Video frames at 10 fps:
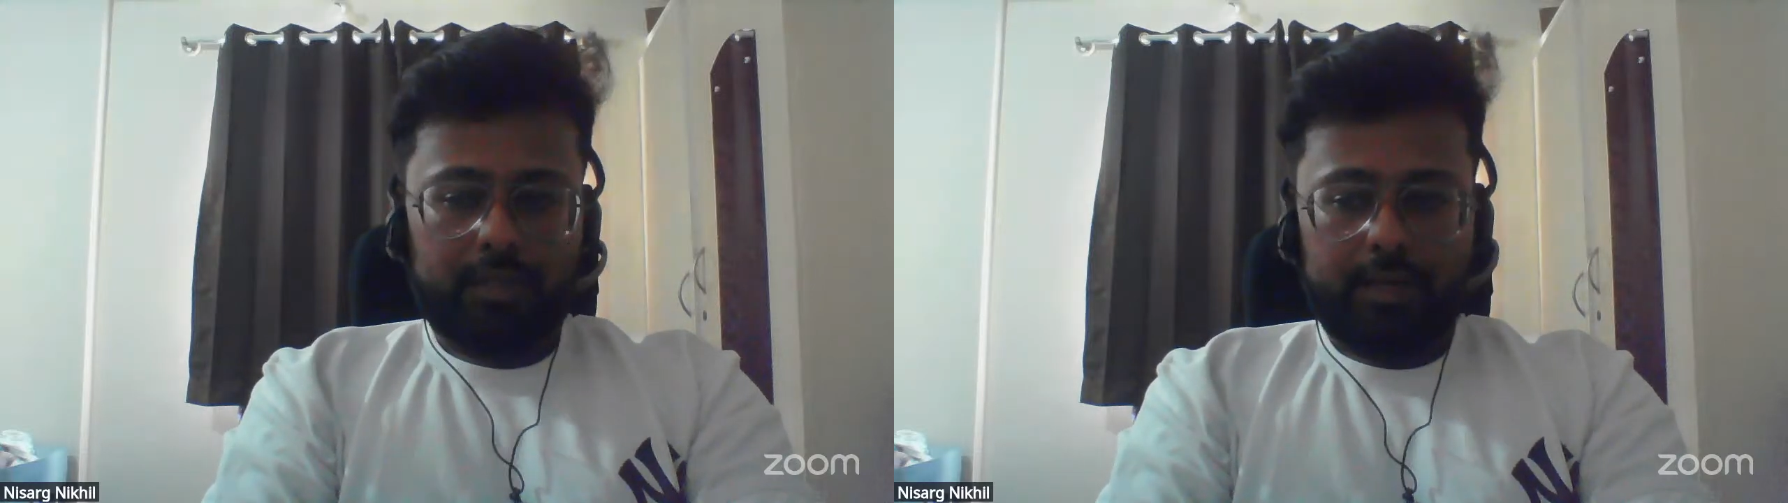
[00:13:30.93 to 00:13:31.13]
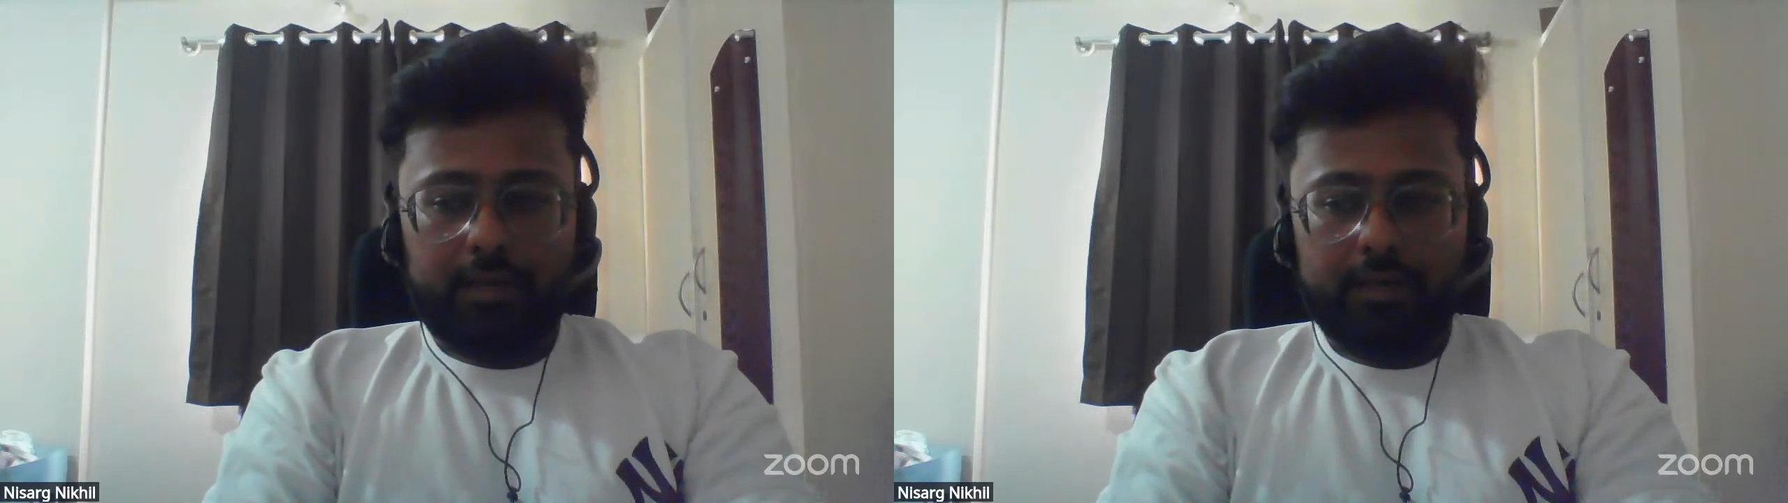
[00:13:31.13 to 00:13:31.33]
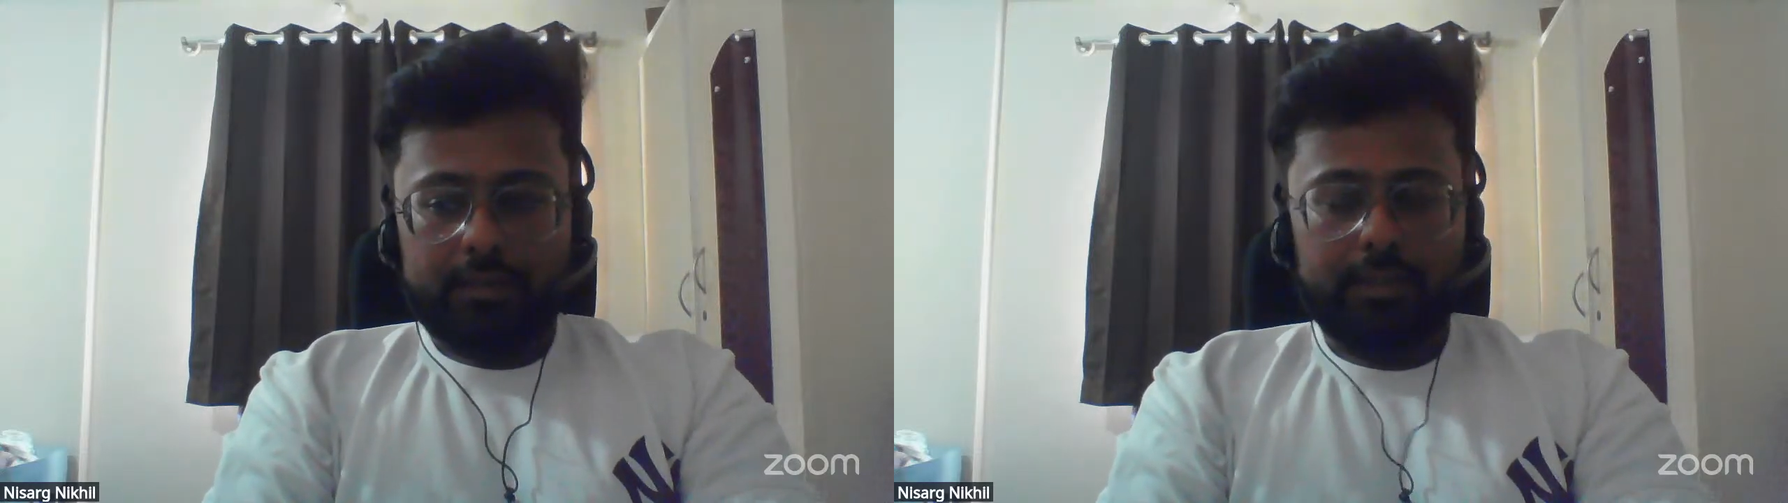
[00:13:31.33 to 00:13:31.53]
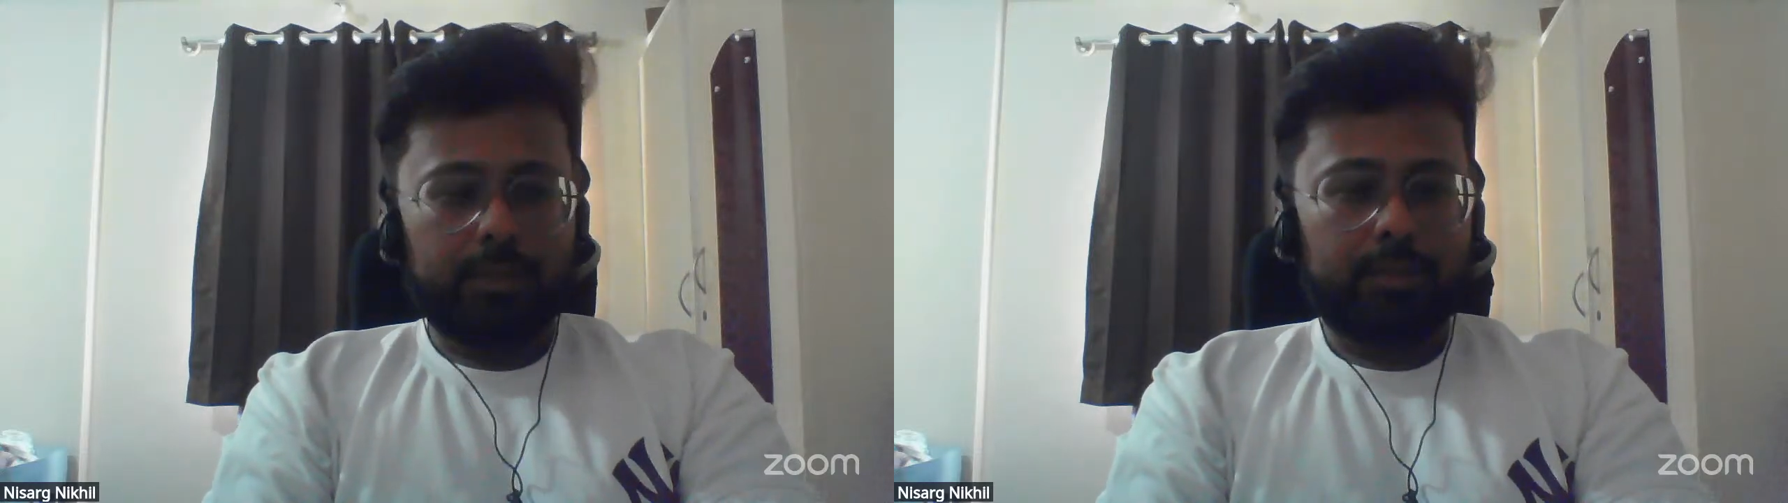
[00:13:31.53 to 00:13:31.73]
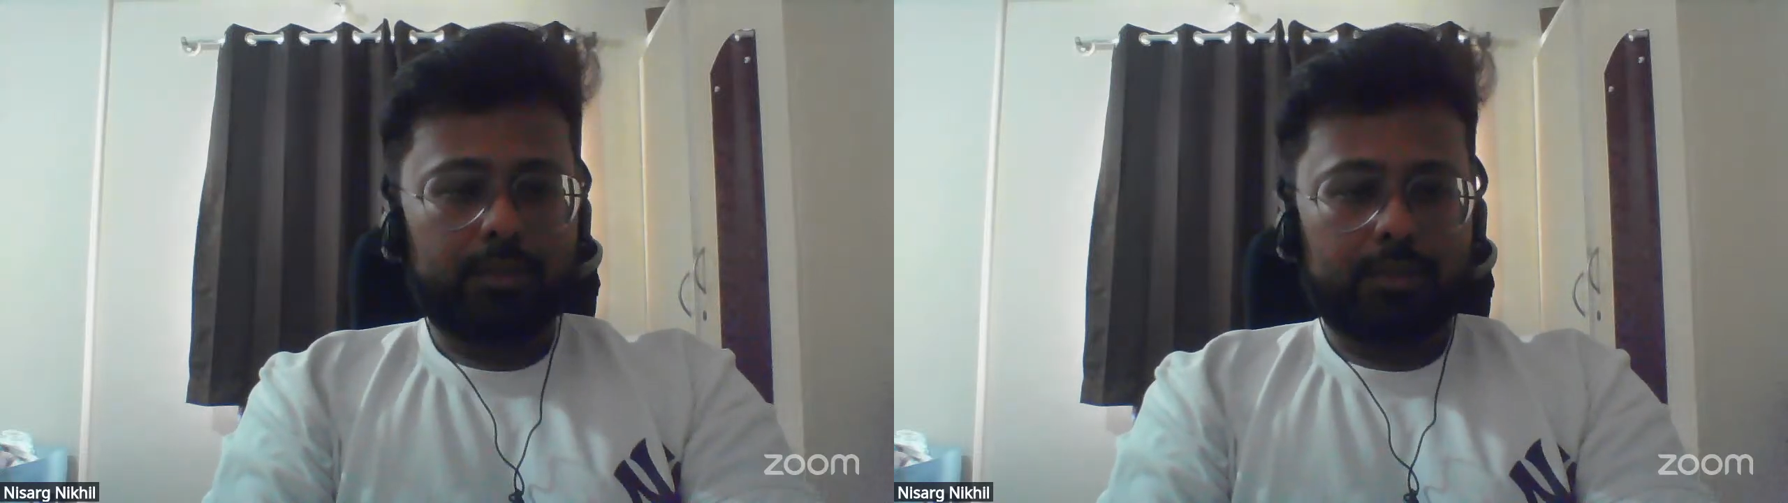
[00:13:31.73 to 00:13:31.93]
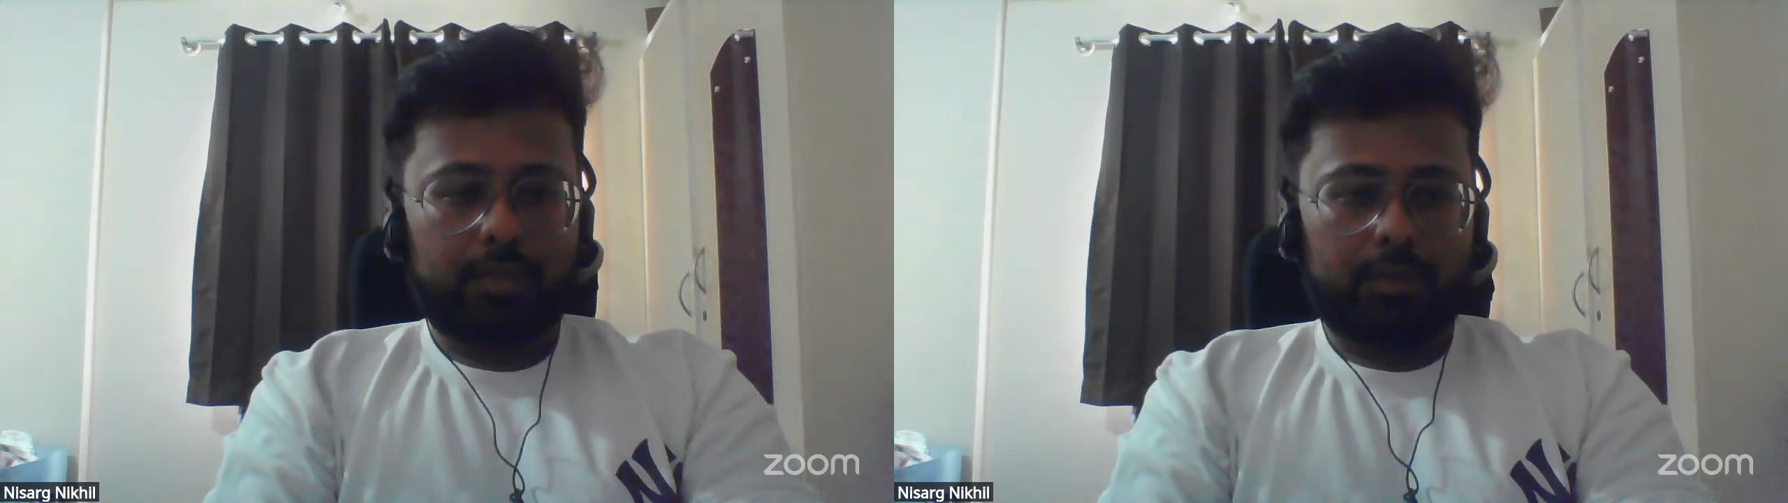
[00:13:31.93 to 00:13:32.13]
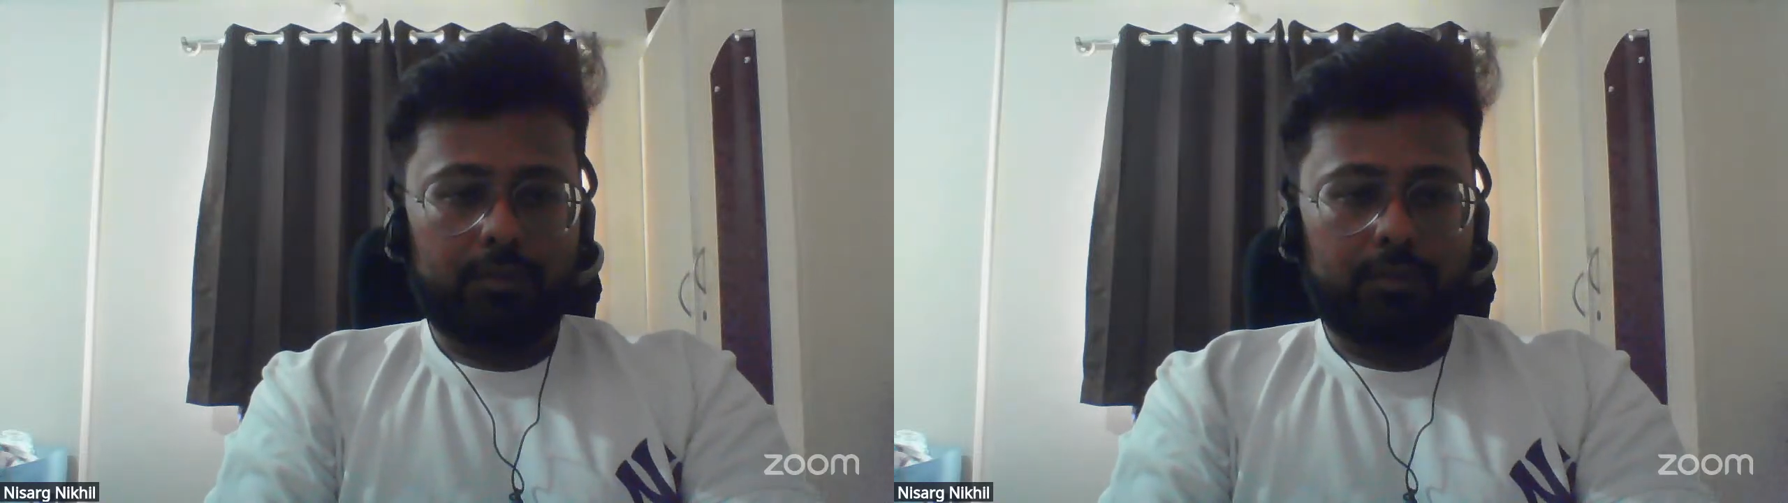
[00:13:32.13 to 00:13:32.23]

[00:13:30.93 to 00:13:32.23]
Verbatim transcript: Like, uh, since uh,